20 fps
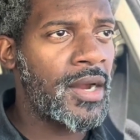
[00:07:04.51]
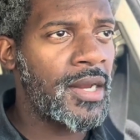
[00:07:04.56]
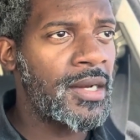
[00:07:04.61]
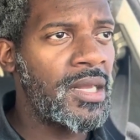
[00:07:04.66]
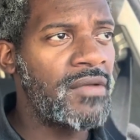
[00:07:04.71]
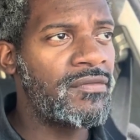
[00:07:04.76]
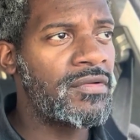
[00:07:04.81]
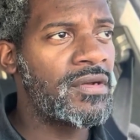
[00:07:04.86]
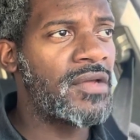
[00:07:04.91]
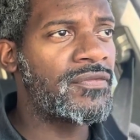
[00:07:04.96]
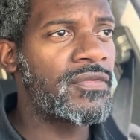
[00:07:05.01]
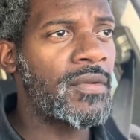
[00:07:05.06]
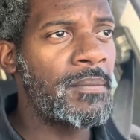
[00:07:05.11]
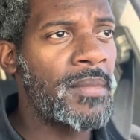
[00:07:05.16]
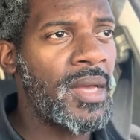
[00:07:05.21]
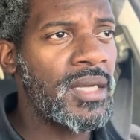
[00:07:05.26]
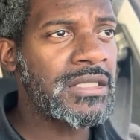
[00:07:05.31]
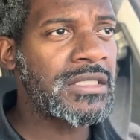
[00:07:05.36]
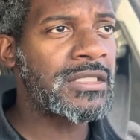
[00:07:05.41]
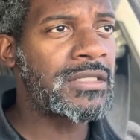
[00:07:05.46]
And even if the
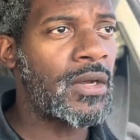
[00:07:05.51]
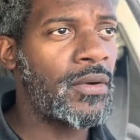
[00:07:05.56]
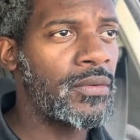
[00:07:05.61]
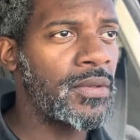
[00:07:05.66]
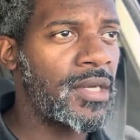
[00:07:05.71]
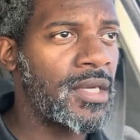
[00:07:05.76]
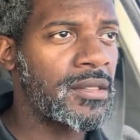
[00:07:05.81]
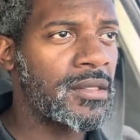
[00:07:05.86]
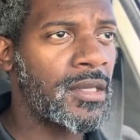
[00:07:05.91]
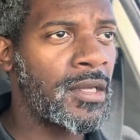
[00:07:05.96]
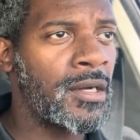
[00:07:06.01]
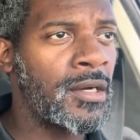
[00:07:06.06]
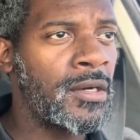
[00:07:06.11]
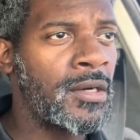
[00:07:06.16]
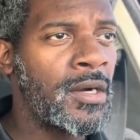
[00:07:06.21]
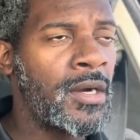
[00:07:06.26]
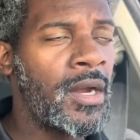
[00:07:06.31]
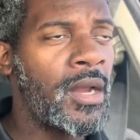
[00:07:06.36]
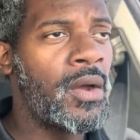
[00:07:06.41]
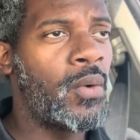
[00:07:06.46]
message don't get there,
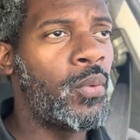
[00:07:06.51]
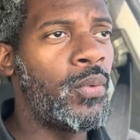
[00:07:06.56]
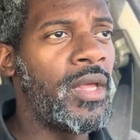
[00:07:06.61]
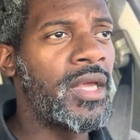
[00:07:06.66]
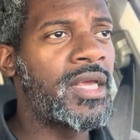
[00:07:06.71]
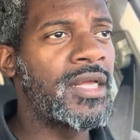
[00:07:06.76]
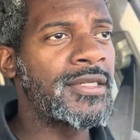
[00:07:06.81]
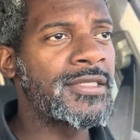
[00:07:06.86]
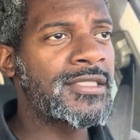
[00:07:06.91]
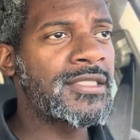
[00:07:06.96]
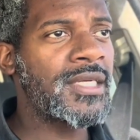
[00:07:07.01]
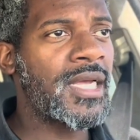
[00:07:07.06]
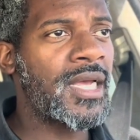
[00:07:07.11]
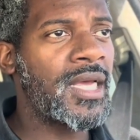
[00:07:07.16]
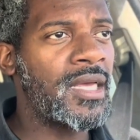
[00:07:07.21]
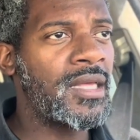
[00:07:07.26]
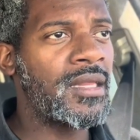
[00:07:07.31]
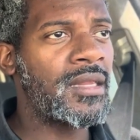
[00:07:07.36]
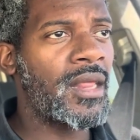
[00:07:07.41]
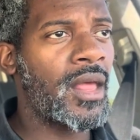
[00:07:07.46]
we can
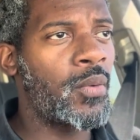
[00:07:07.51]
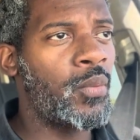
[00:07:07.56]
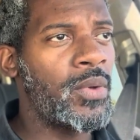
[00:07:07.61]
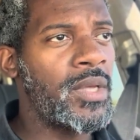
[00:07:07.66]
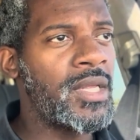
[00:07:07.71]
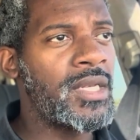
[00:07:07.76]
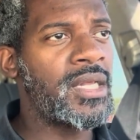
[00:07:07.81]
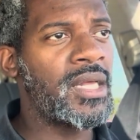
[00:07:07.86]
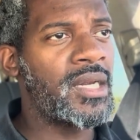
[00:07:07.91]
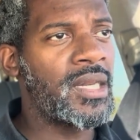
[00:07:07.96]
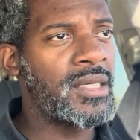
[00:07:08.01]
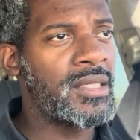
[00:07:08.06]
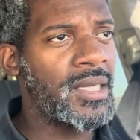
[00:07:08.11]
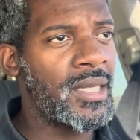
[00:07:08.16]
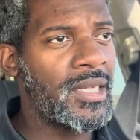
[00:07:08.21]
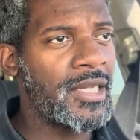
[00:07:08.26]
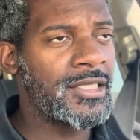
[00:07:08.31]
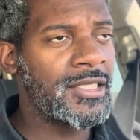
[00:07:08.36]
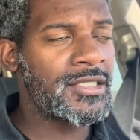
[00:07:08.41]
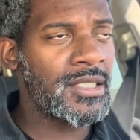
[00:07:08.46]
say that we did it
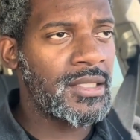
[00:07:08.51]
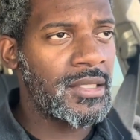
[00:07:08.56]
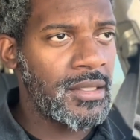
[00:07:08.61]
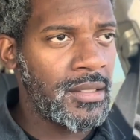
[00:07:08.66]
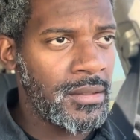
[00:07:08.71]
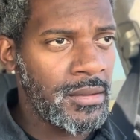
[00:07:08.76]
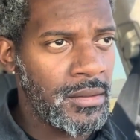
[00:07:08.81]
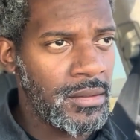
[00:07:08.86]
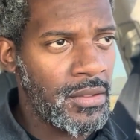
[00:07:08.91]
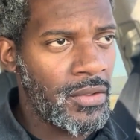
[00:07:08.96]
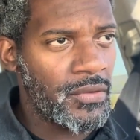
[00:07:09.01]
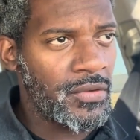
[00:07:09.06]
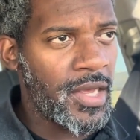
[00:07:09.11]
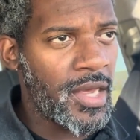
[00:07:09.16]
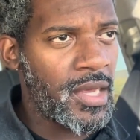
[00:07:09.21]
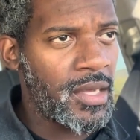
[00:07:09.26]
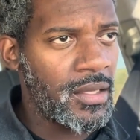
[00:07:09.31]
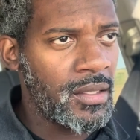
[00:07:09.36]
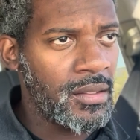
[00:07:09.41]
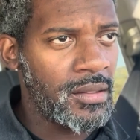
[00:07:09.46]
diligently.
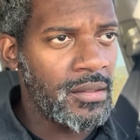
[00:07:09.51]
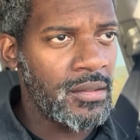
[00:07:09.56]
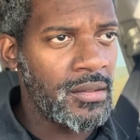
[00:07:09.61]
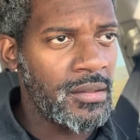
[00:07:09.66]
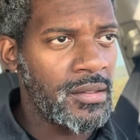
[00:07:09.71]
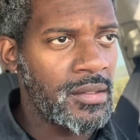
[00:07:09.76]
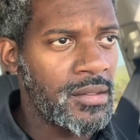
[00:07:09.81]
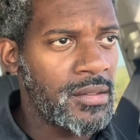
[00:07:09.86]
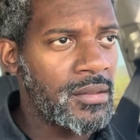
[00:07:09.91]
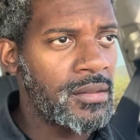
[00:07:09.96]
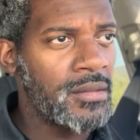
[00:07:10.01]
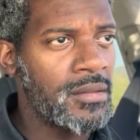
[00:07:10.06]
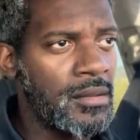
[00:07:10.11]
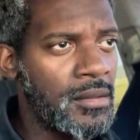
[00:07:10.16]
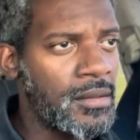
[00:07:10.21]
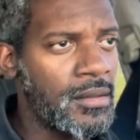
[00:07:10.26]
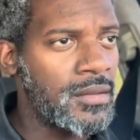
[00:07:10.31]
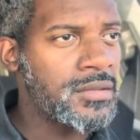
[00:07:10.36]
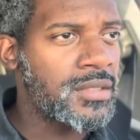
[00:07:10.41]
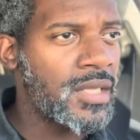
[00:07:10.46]
Okay?
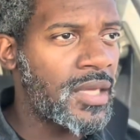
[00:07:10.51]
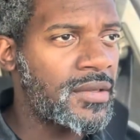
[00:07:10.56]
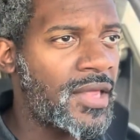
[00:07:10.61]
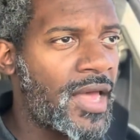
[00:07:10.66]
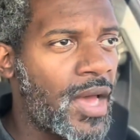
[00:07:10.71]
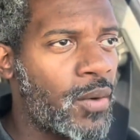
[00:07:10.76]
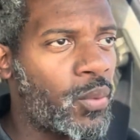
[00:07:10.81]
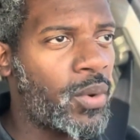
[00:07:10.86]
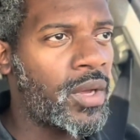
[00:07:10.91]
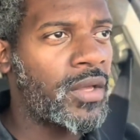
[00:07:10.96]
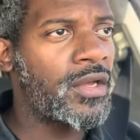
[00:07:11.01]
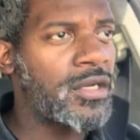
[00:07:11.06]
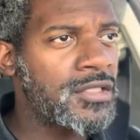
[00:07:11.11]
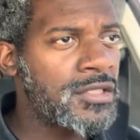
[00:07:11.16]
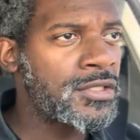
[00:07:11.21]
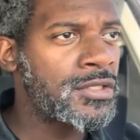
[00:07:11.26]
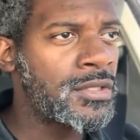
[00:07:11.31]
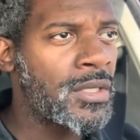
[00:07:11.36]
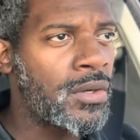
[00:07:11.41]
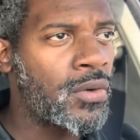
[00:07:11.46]
That way
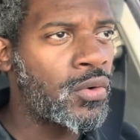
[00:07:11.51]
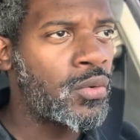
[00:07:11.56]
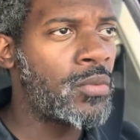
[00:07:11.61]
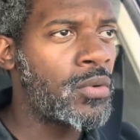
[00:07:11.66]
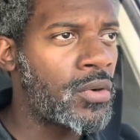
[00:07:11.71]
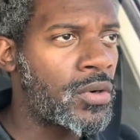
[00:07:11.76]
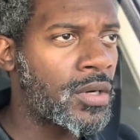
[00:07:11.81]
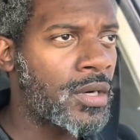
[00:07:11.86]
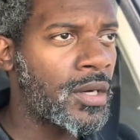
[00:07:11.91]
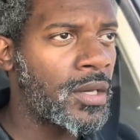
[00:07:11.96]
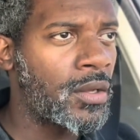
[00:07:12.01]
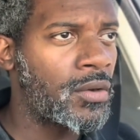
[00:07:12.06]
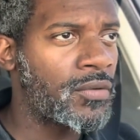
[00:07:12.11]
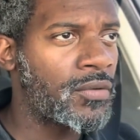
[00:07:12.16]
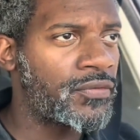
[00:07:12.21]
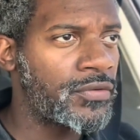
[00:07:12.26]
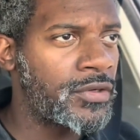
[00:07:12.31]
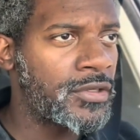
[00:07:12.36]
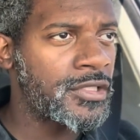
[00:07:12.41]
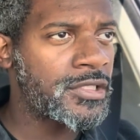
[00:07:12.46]
there's no more
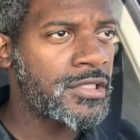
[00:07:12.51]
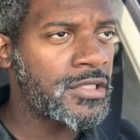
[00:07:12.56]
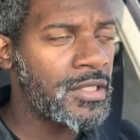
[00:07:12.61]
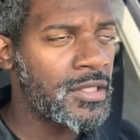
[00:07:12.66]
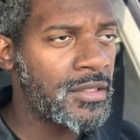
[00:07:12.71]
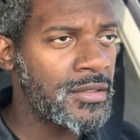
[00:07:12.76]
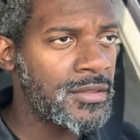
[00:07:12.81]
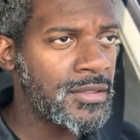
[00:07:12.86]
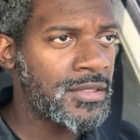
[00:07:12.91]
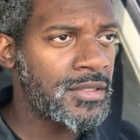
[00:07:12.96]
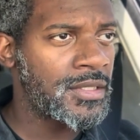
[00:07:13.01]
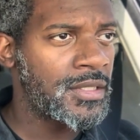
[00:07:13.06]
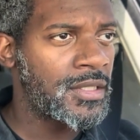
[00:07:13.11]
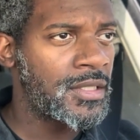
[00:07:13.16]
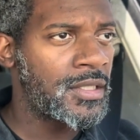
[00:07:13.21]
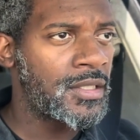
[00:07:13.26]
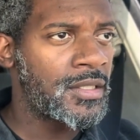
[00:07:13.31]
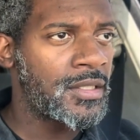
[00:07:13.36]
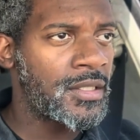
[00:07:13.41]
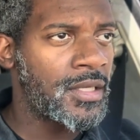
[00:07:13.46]
cloak for your sins.
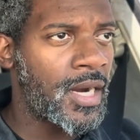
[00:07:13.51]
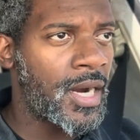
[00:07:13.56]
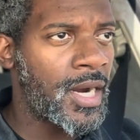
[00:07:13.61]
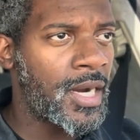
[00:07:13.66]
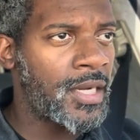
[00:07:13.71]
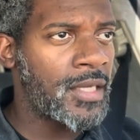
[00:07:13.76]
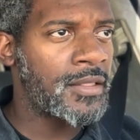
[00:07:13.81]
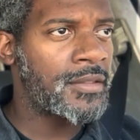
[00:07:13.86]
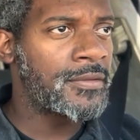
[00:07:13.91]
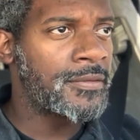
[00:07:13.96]
All right?